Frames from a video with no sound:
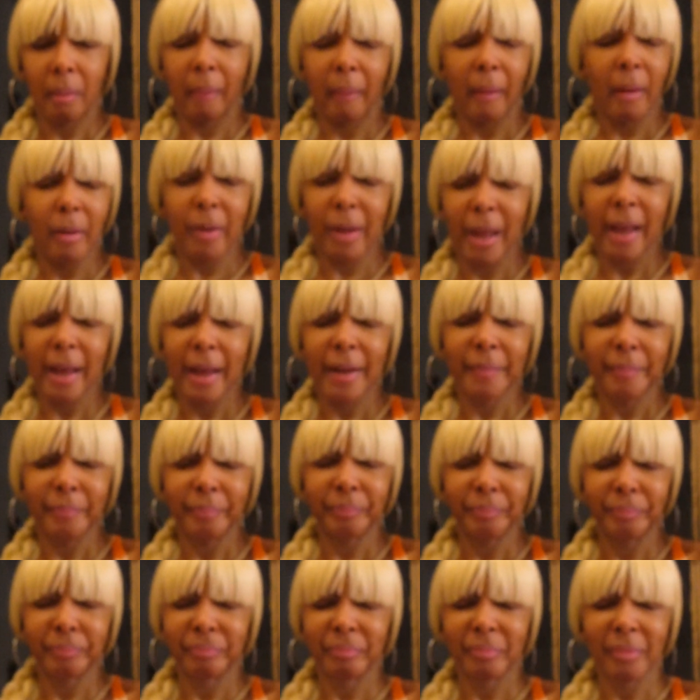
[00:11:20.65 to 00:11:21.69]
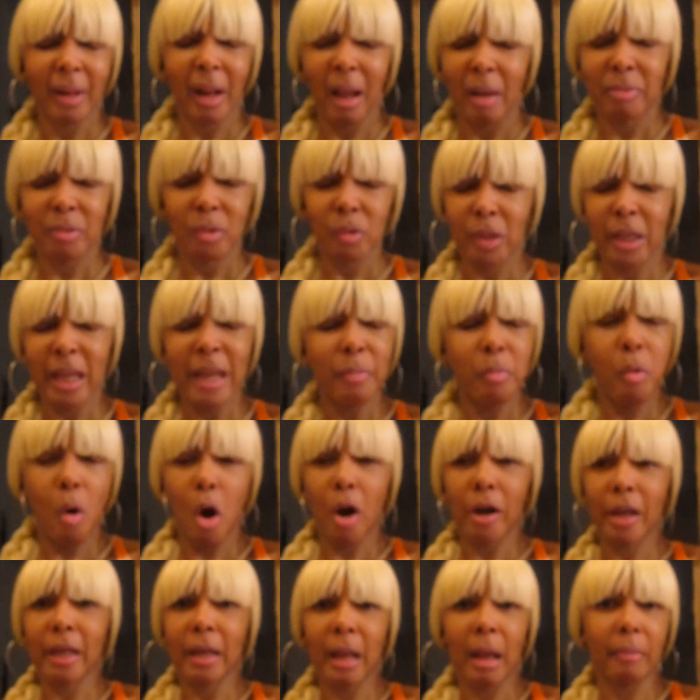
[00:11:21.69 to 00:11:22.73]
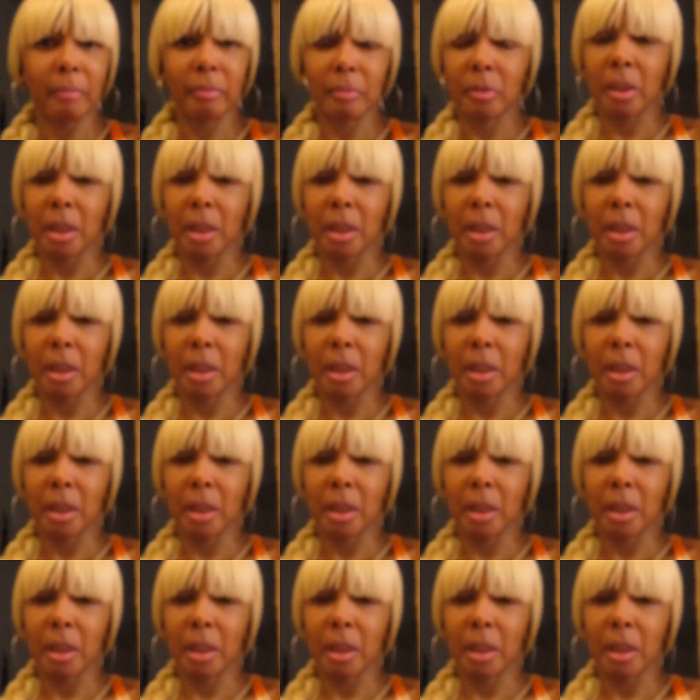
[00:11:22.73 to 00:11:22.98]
Okay. Keep walking out.